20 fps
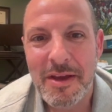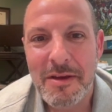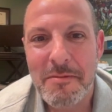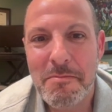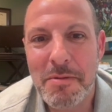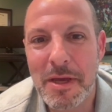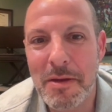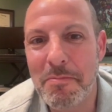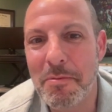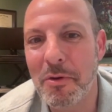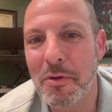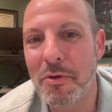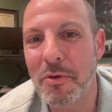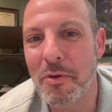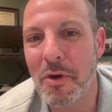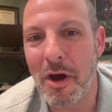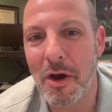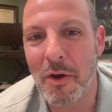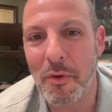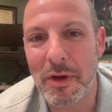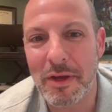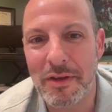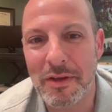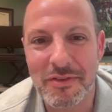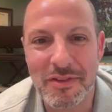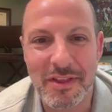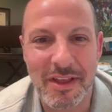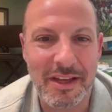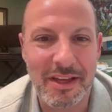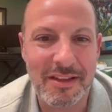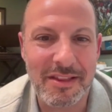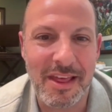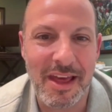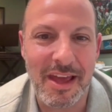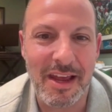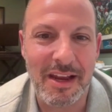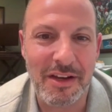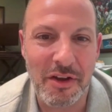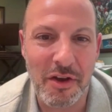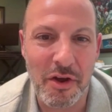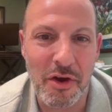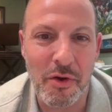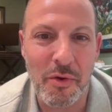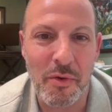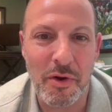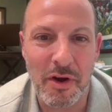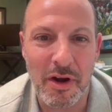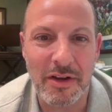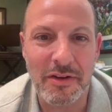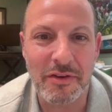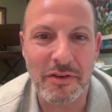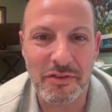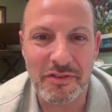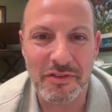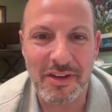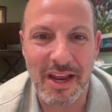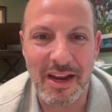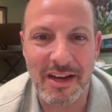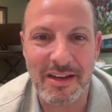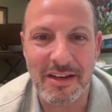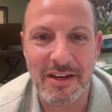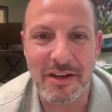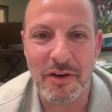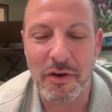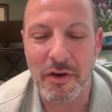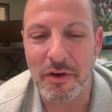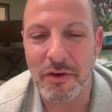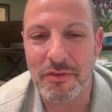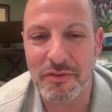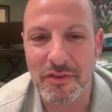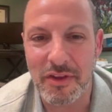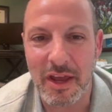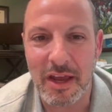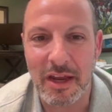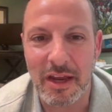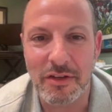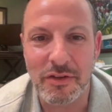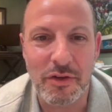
people who always think they know or understand it or say